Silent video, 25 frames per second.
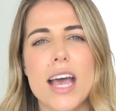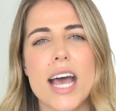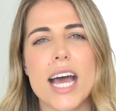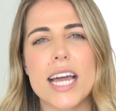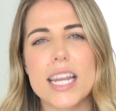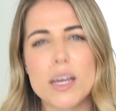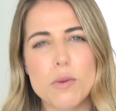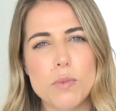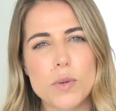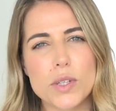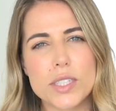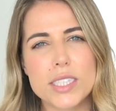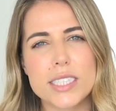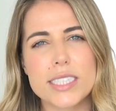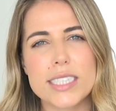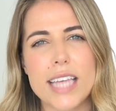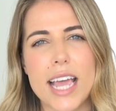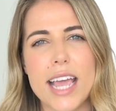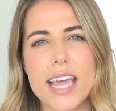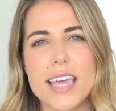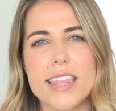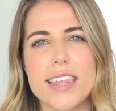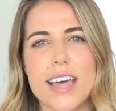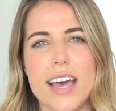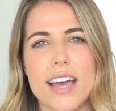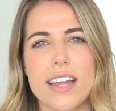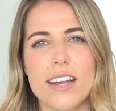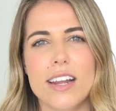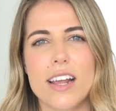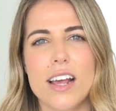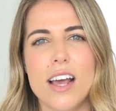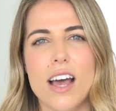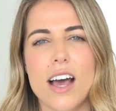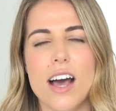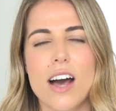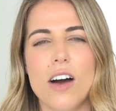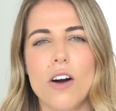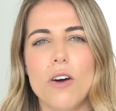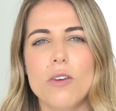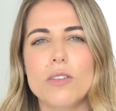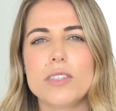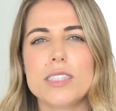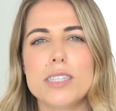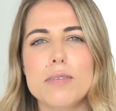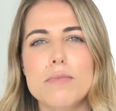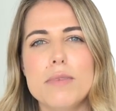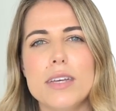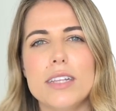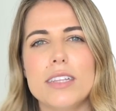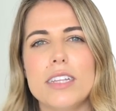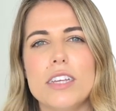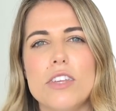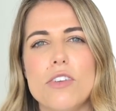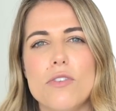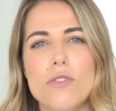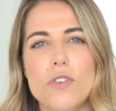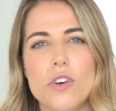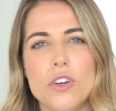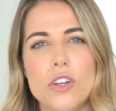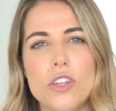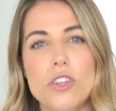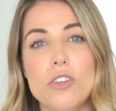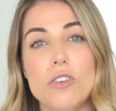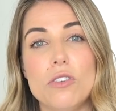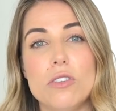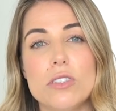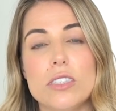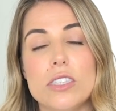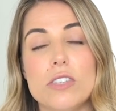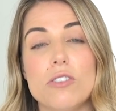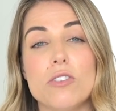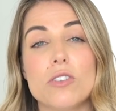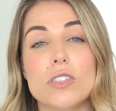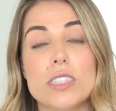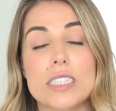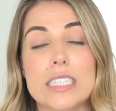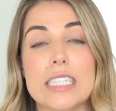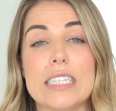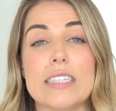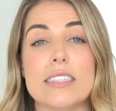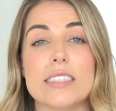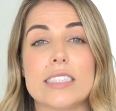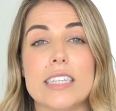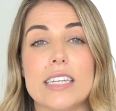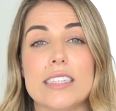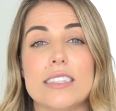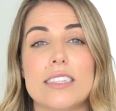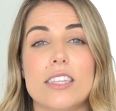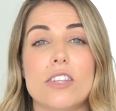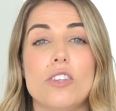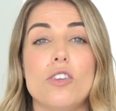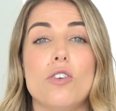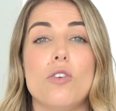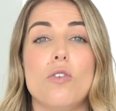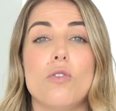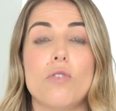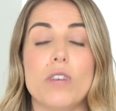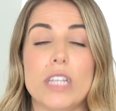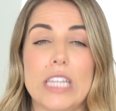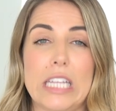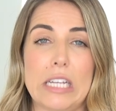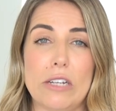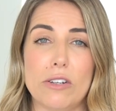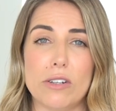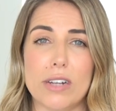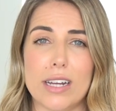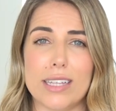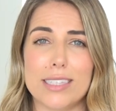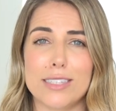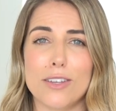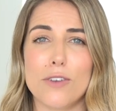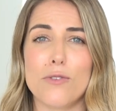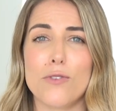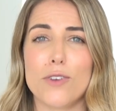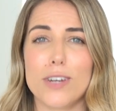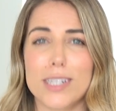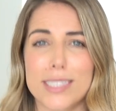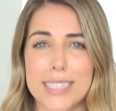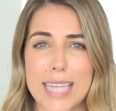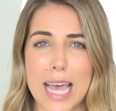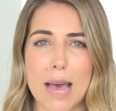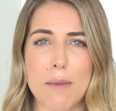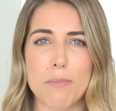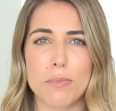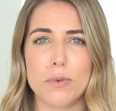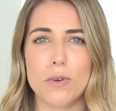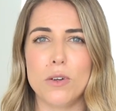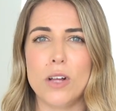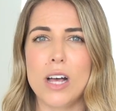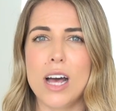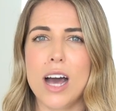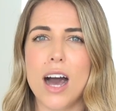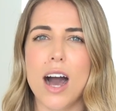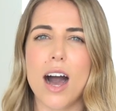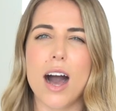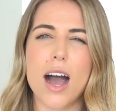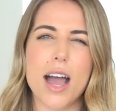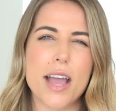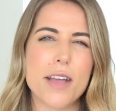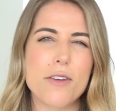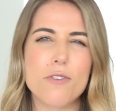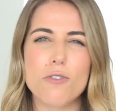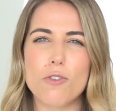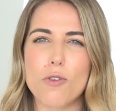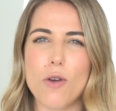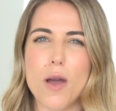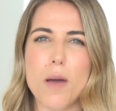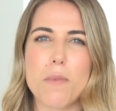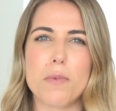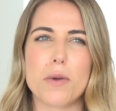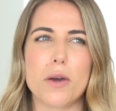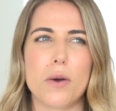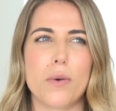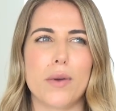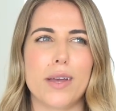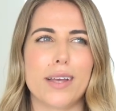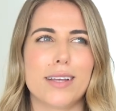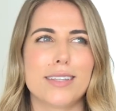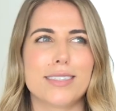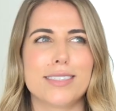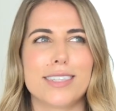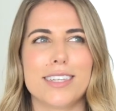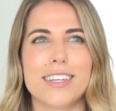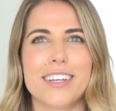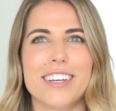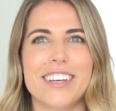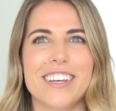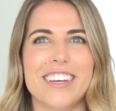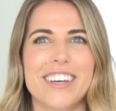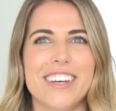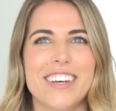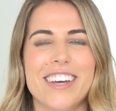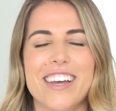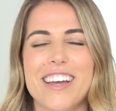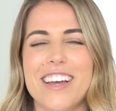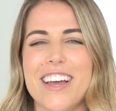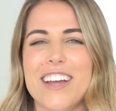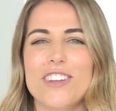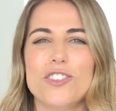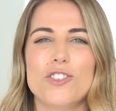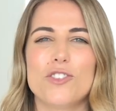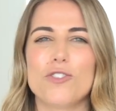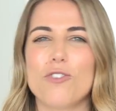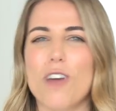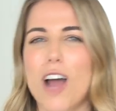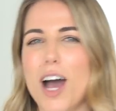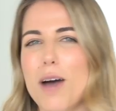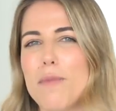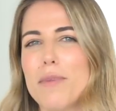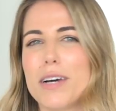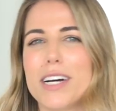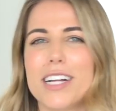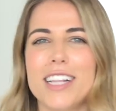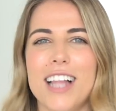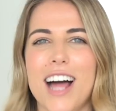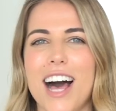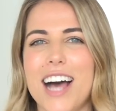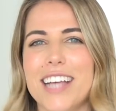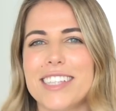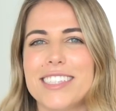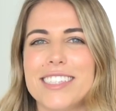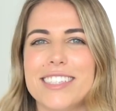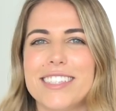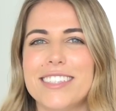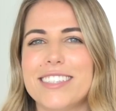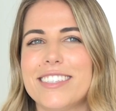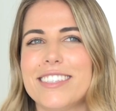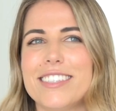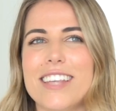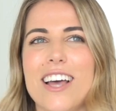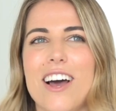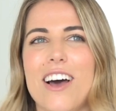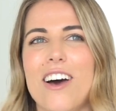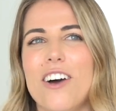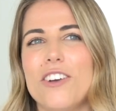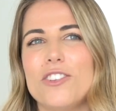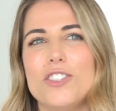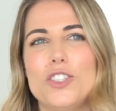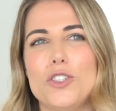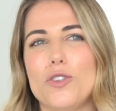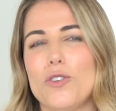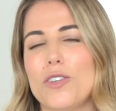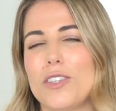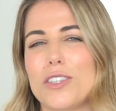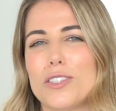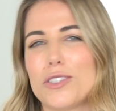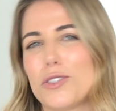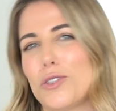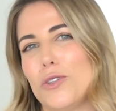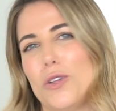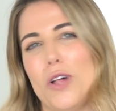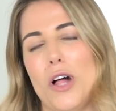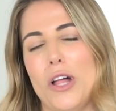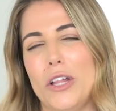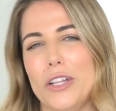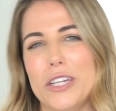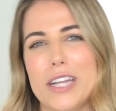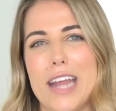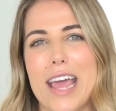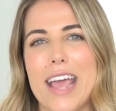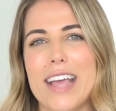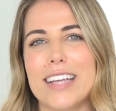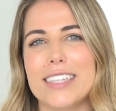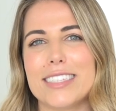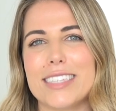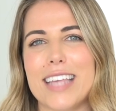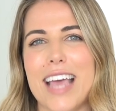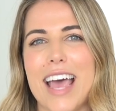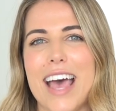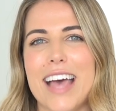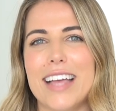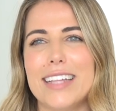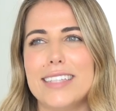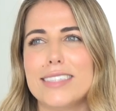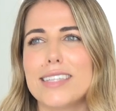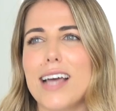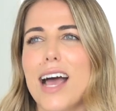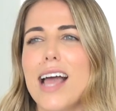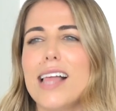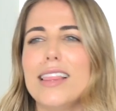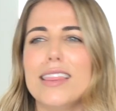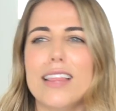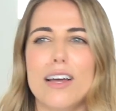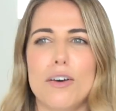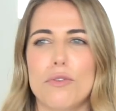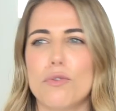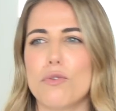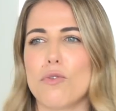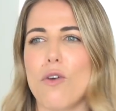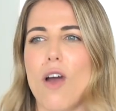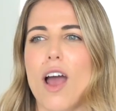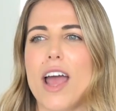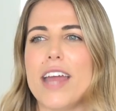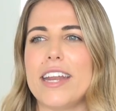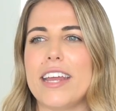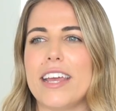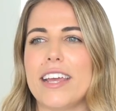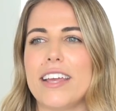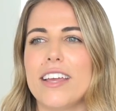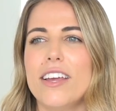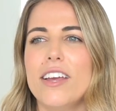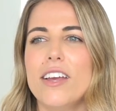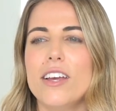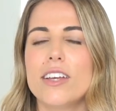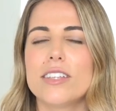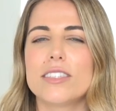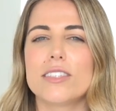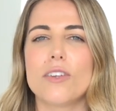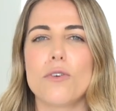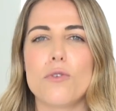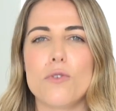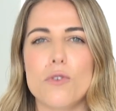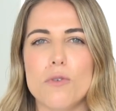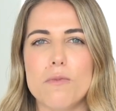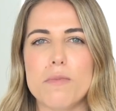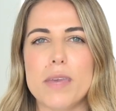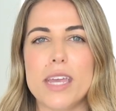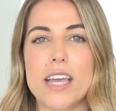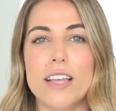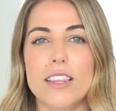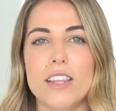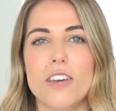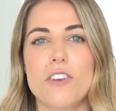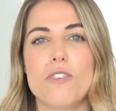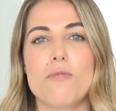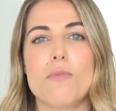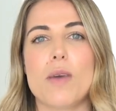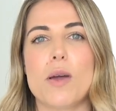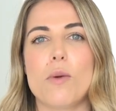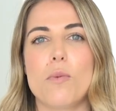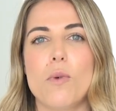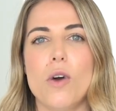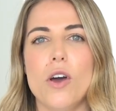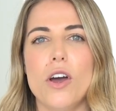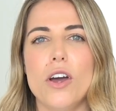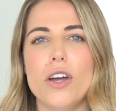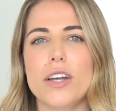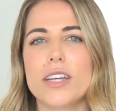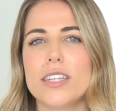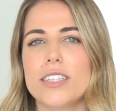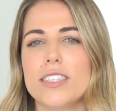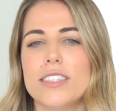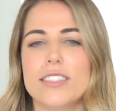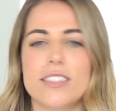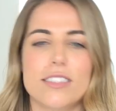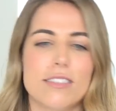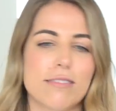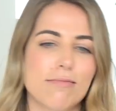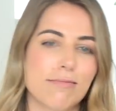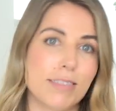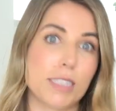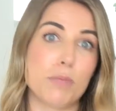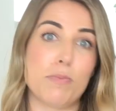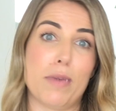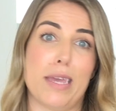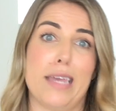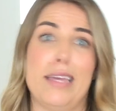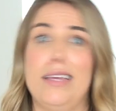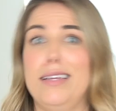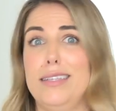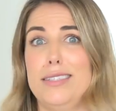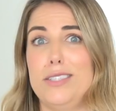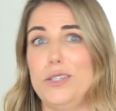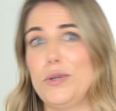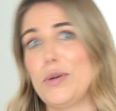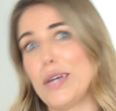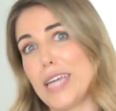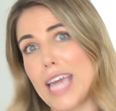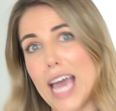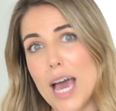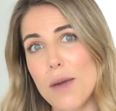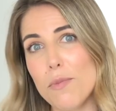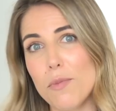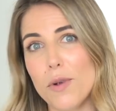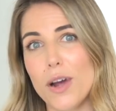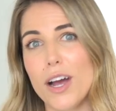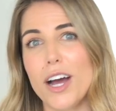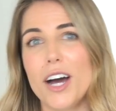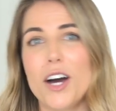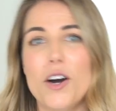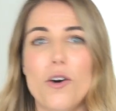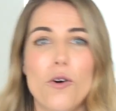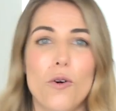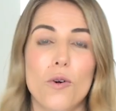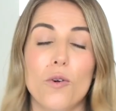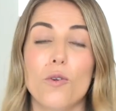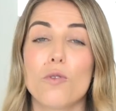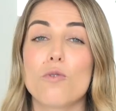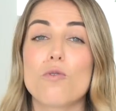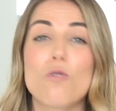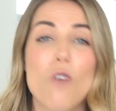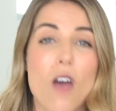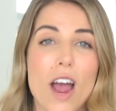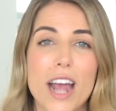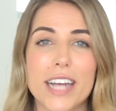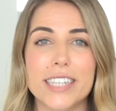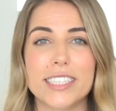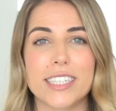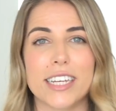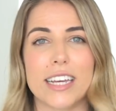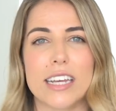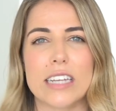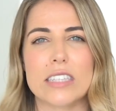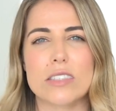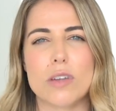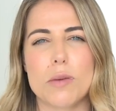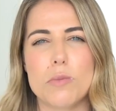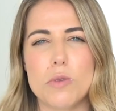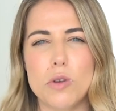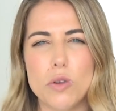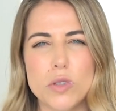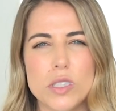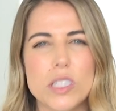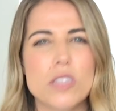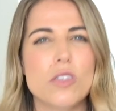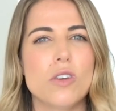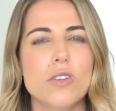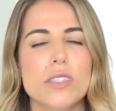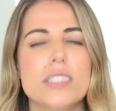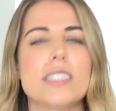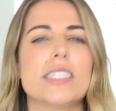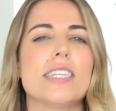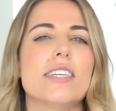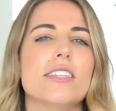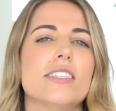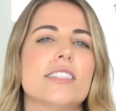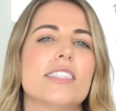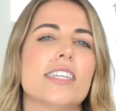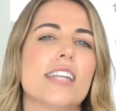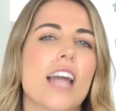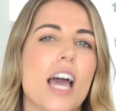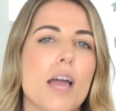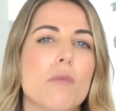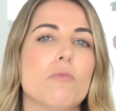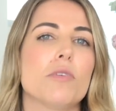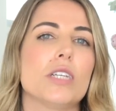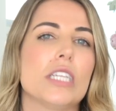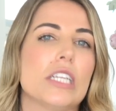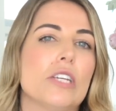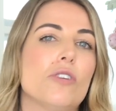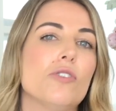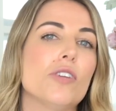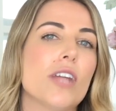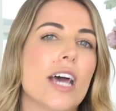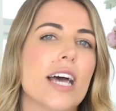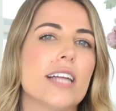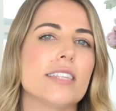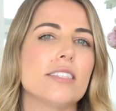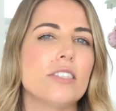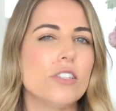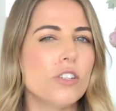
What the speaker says: And I will say that ultimately, you've got to use your skill sets that you're really good at. So for example, I grew up going to drama classes during the school holidays, and I love writing. So for me, a lot of my work is speaking to a camera or writing. So I'm using those skills that I'm really good at.